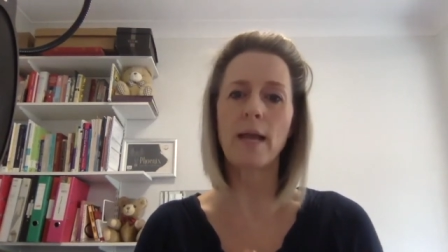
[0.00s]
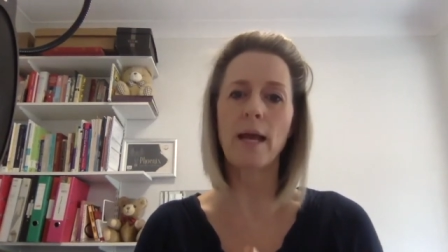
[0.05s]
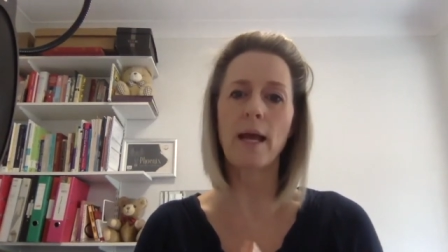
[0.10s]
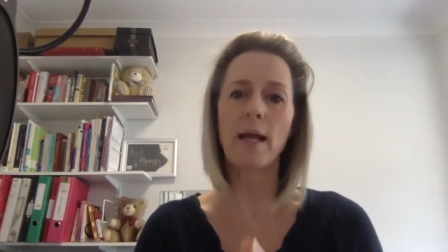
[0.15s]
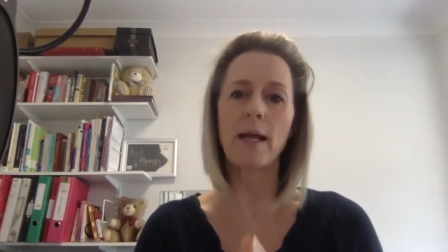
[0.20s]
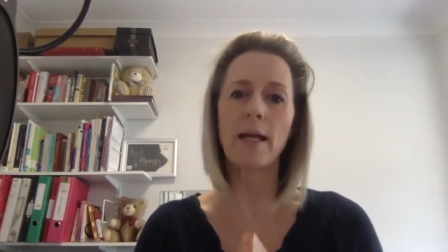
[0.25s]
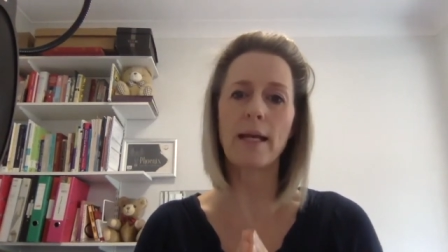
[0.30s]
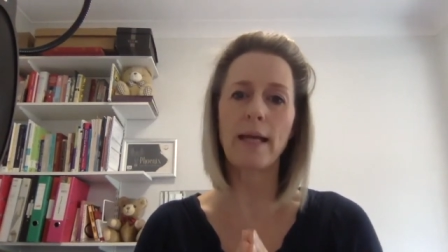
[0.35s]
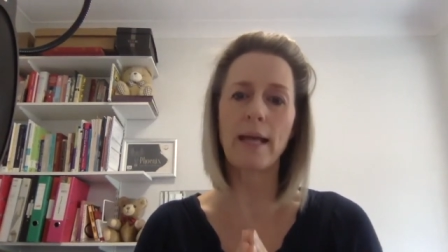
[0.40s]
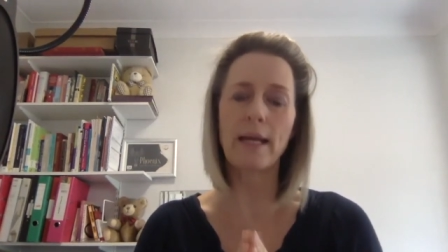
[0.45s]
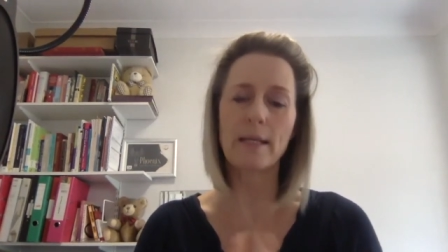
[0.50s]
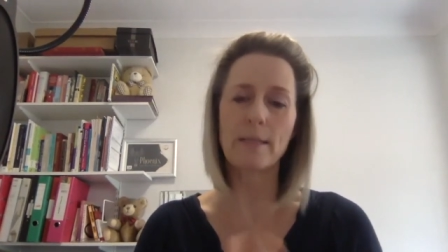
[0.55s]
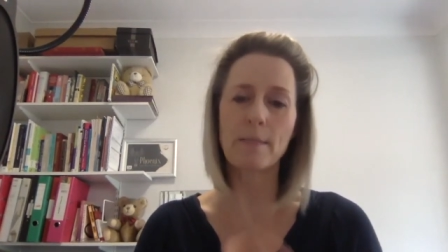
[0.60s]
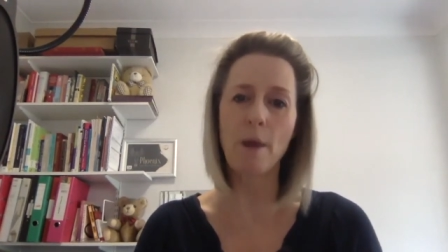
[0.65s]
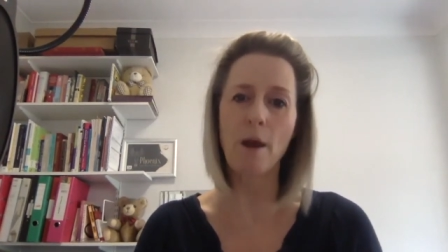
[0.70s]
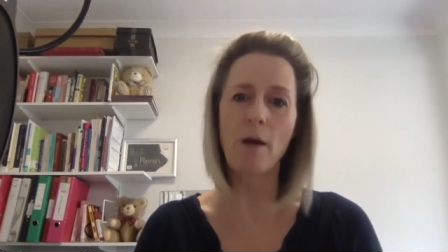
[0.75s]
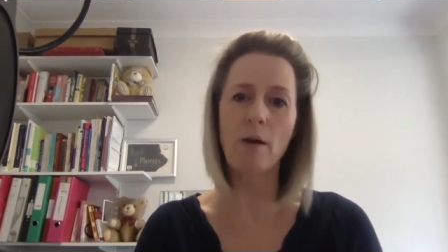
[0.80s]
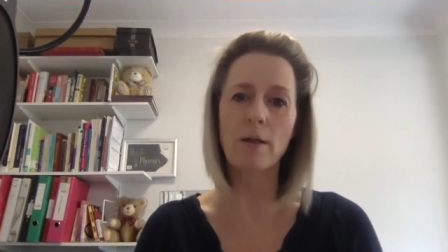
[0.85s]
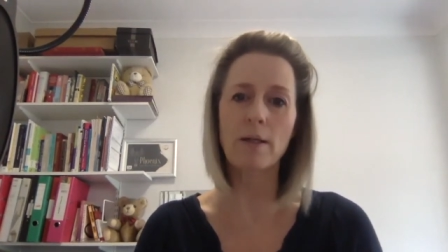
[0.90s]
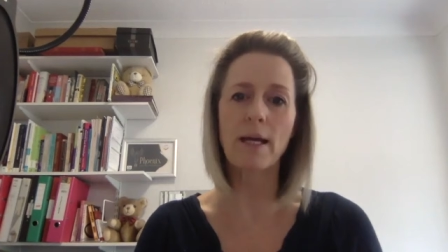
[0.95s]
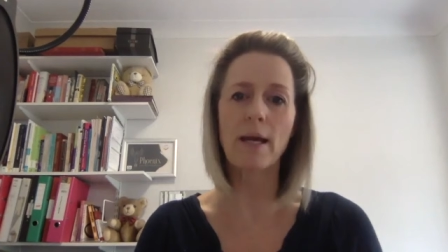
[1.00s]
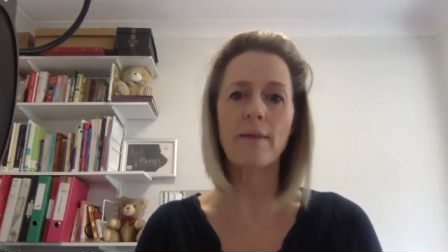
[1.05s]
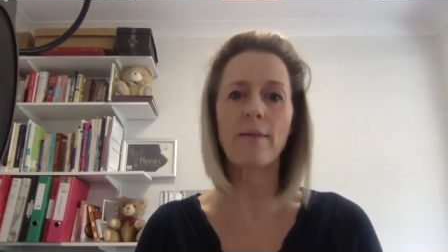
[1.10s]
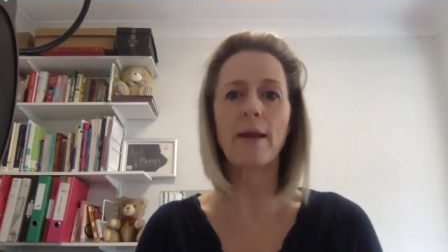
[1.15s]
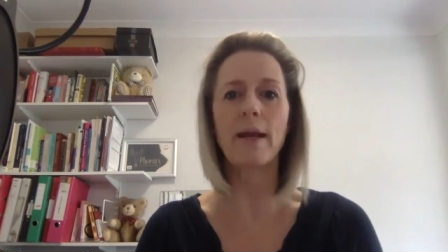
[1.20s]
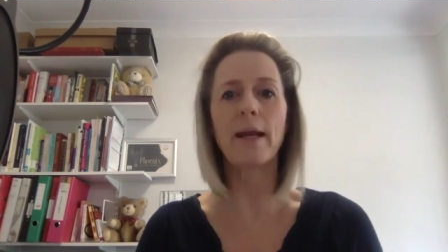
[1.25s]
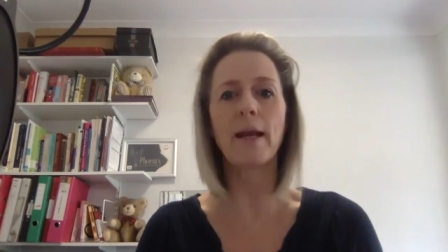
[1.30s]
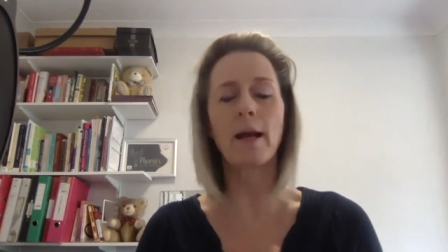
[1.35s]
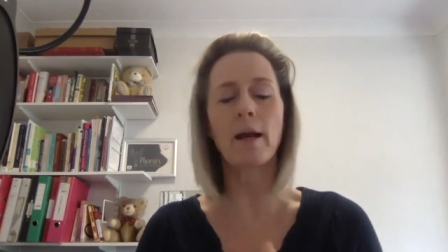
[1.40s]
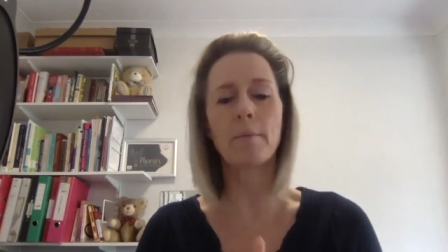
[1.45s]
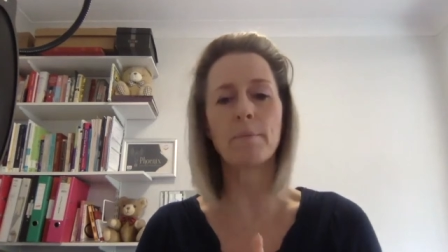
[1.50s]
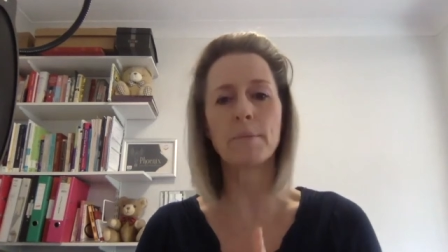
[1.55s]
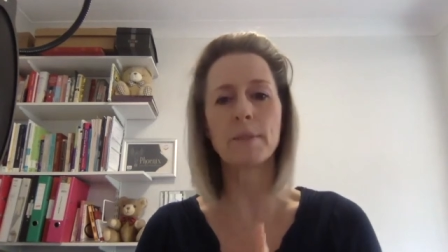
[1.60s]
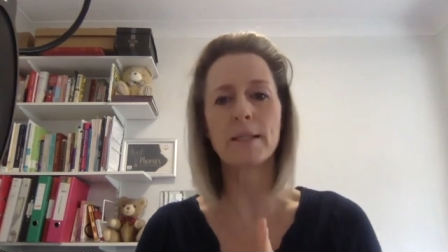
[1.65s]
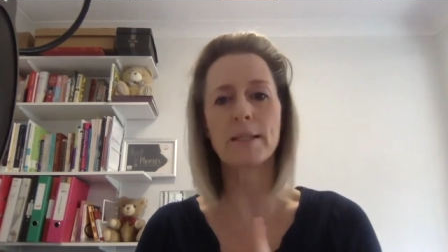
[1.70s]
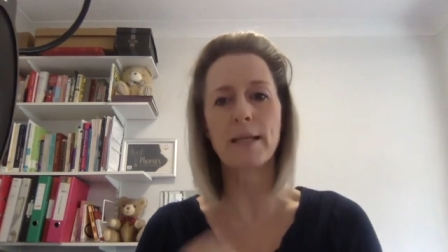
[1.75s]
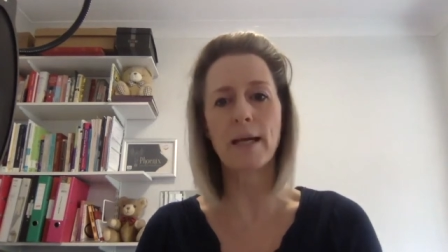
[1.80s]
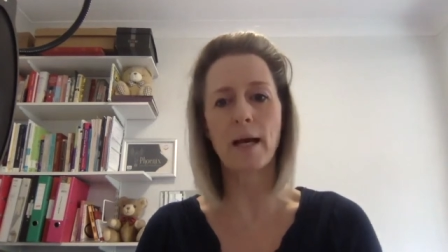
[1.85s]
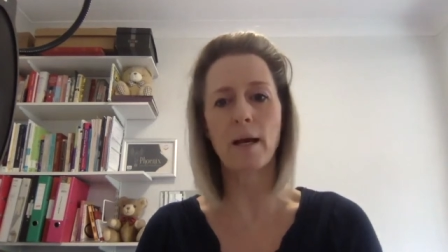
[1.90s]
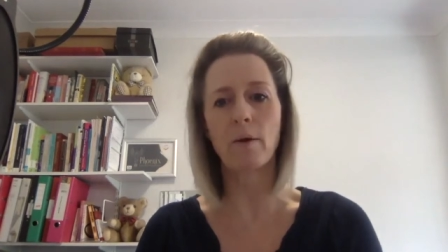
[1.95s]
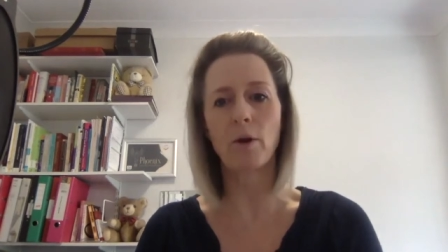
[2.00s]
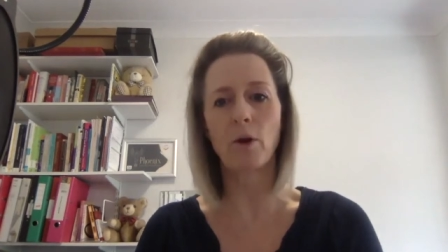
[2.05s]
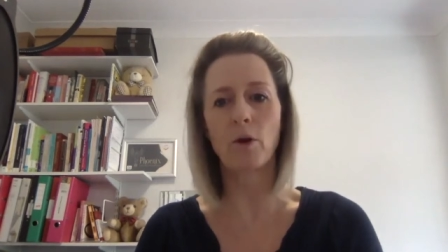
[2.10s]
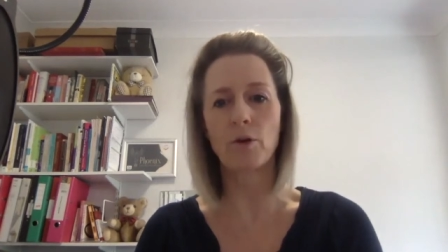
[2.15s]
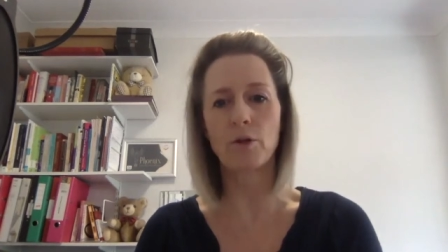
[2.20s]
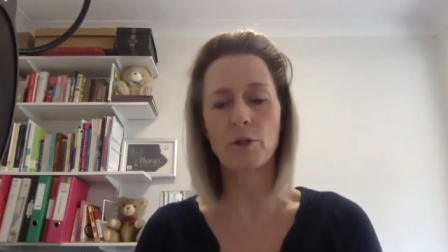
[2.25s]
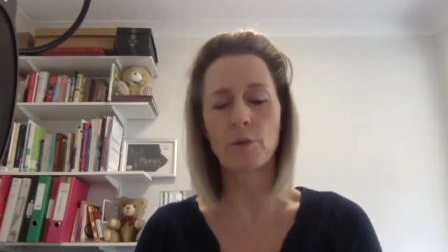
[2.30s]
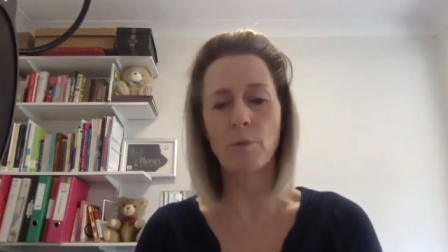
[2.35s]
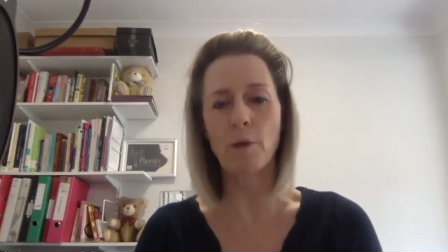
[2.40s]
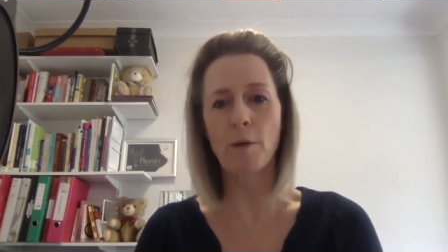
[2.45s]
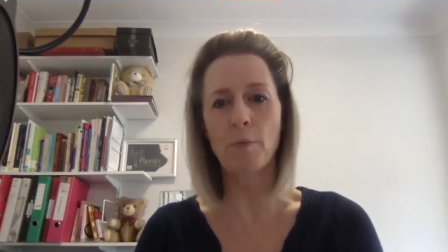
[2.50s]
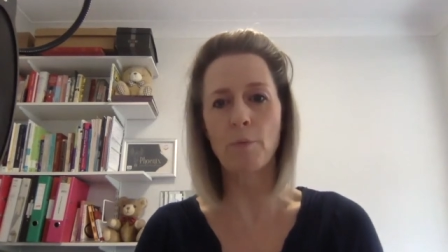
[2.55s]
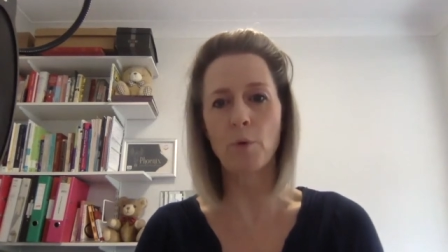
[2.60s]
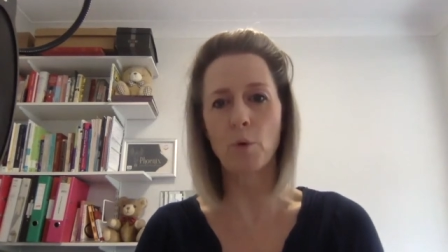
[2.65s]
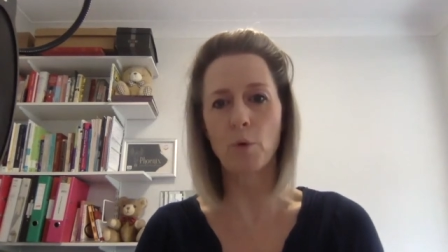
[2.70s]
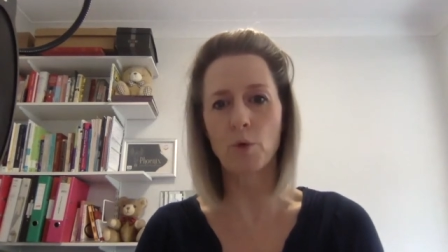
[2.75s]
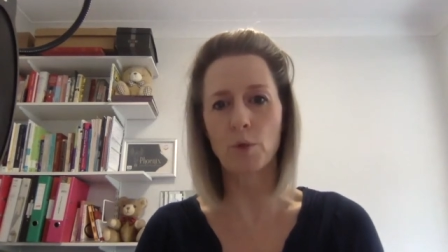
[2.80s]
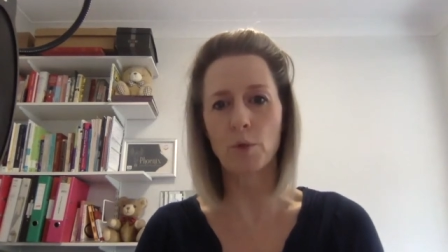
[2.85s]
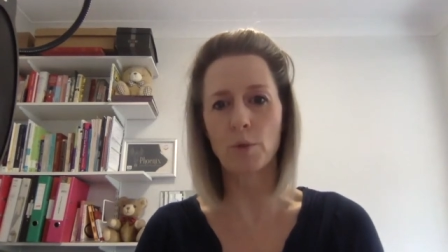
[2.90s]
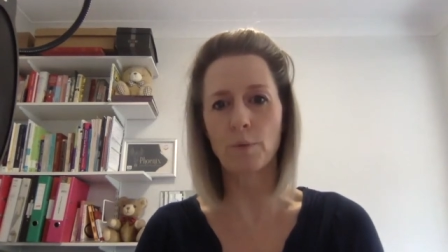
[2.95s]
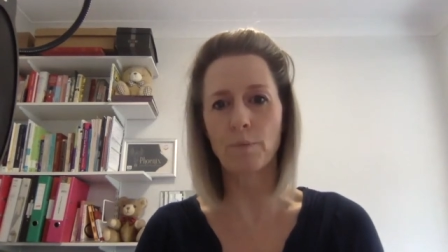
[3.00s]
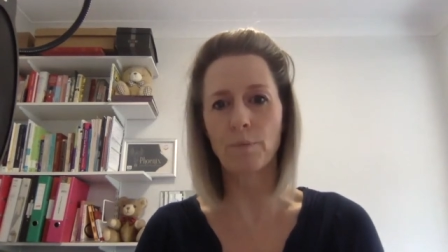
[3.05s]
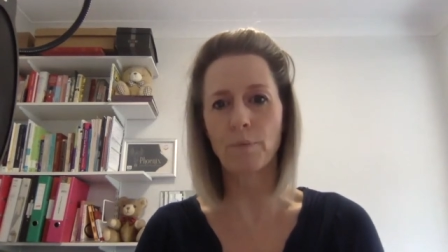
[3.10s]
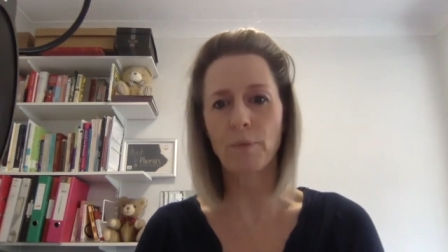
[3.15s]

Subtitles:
and it gets marked, and then it comes down onto my portal.